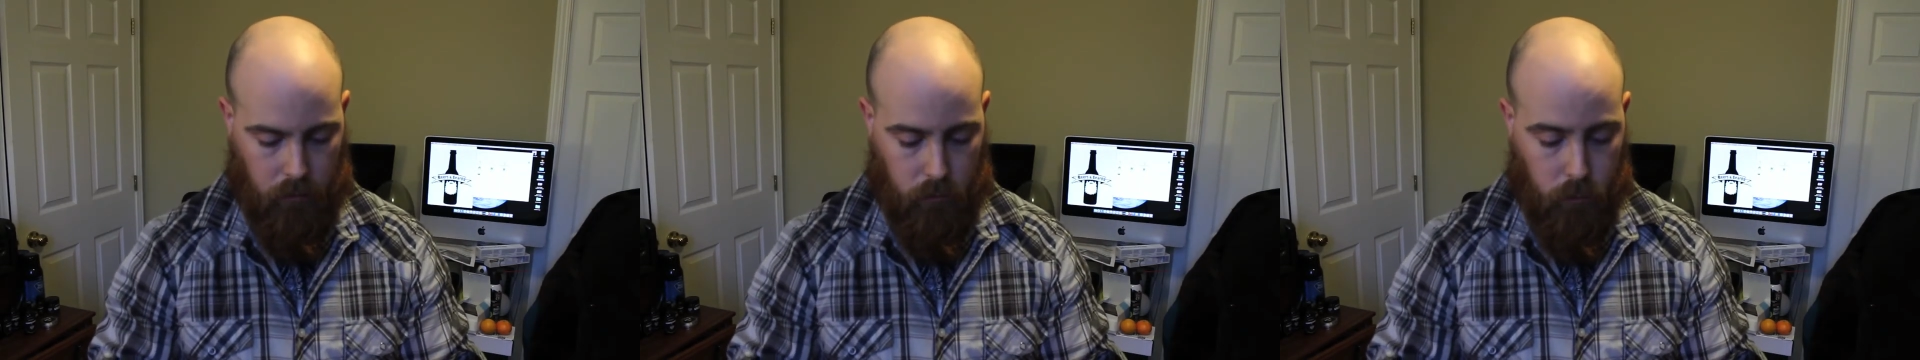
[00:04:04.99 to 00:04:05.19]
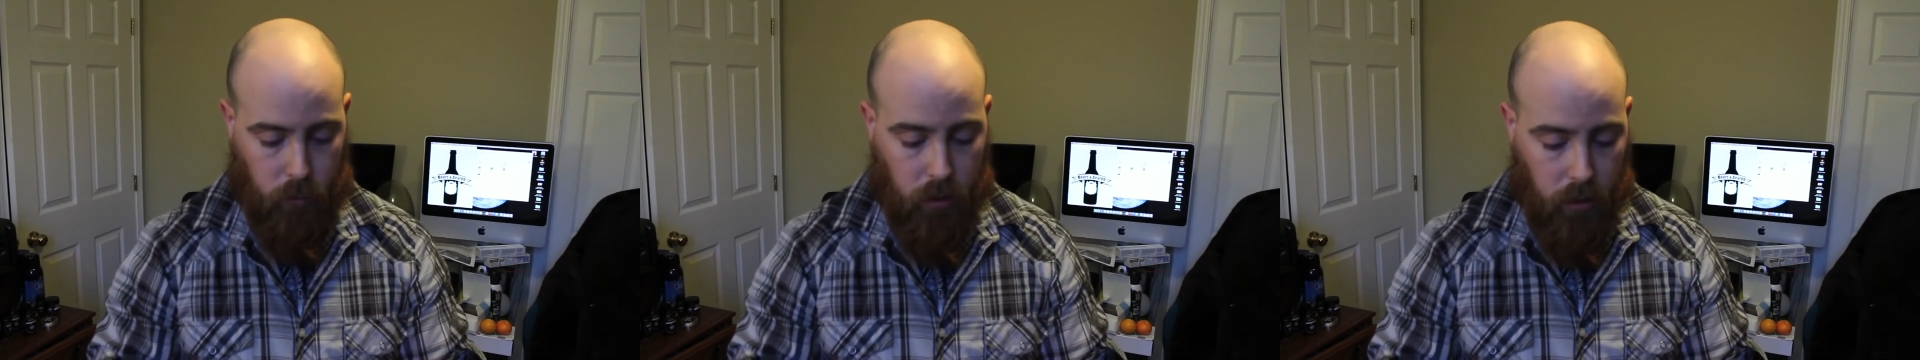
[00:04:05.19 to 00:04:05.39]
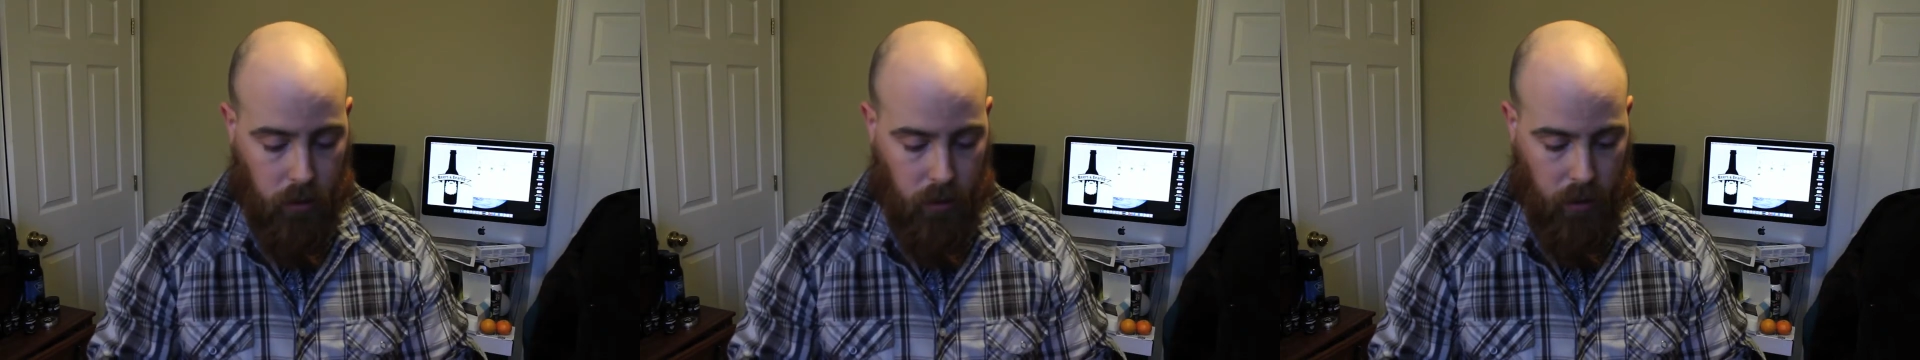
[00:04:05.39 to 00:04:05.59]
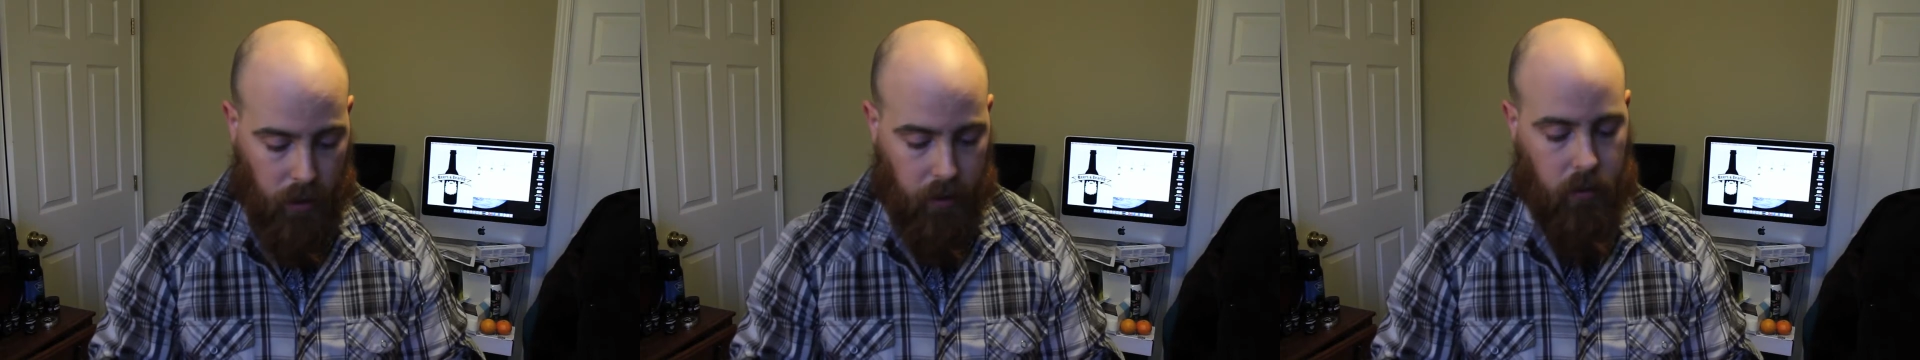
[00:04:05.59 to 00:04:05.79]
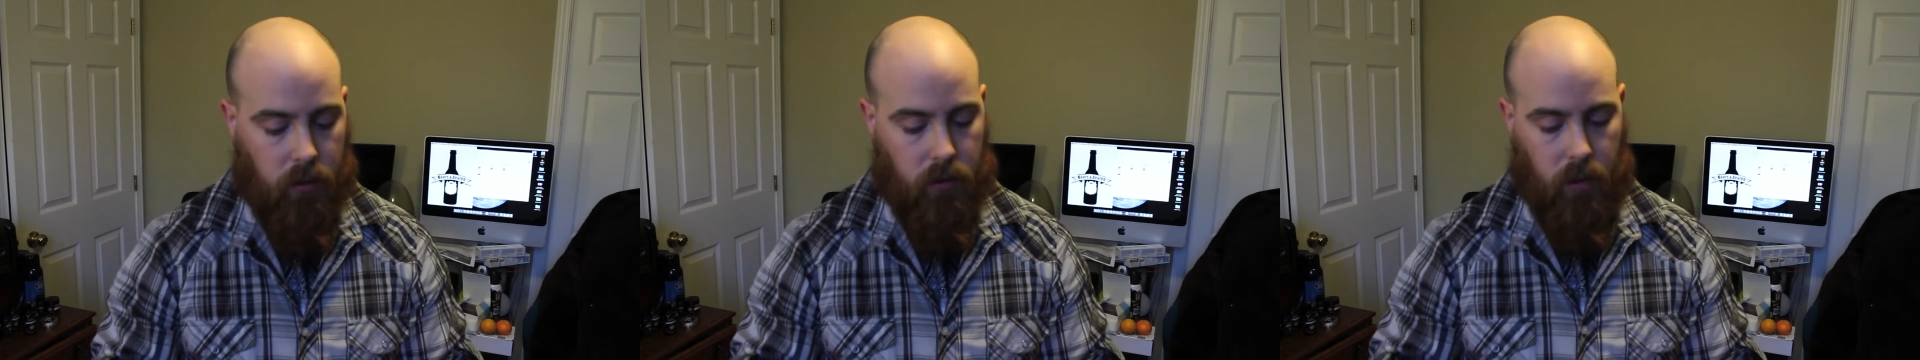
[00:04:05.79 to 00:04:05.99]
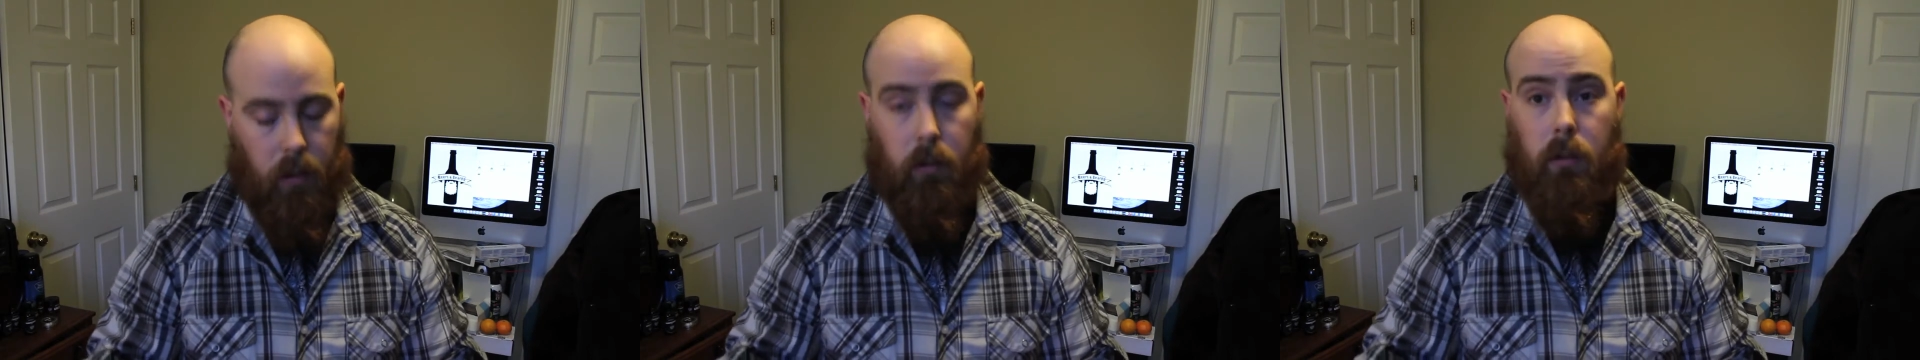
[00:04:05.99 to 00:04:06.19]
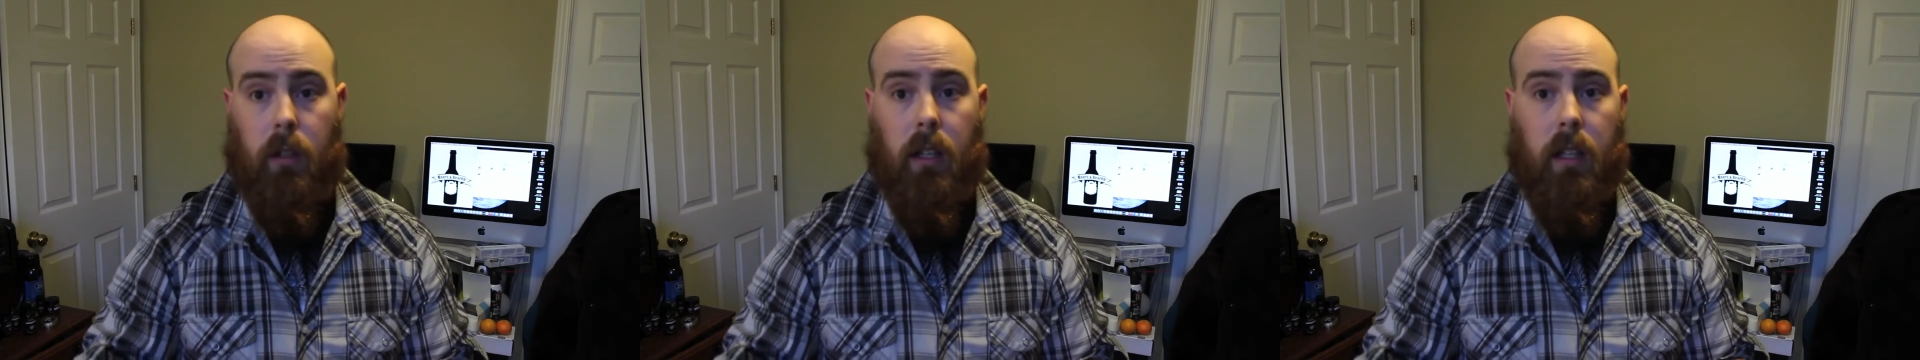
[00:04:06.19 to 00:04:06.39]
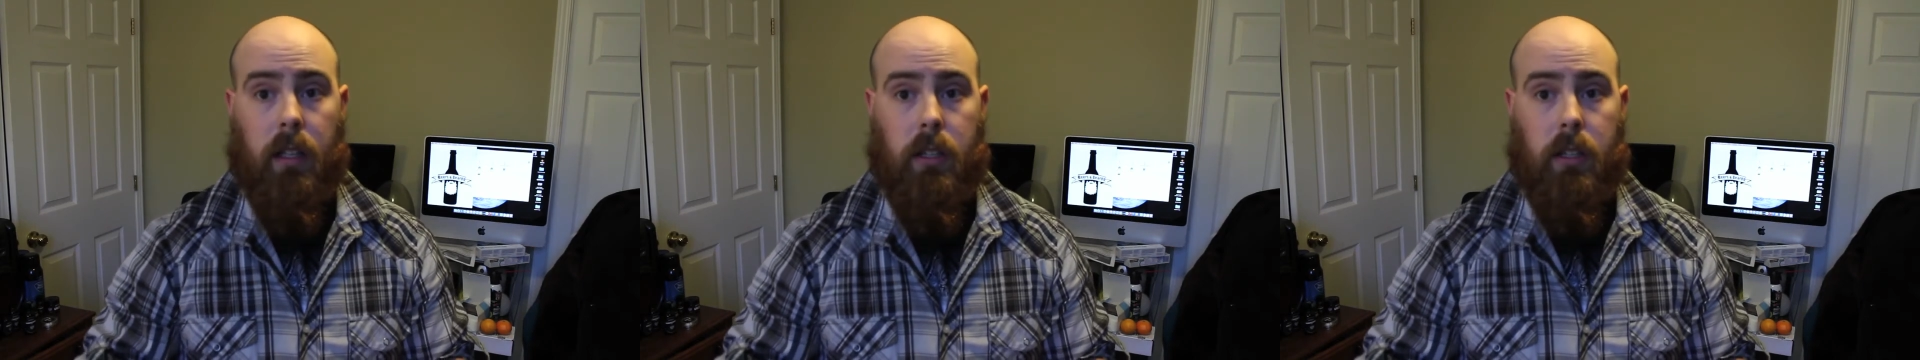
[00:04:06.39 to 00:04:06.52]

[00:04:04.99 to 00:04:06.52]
really nice. I really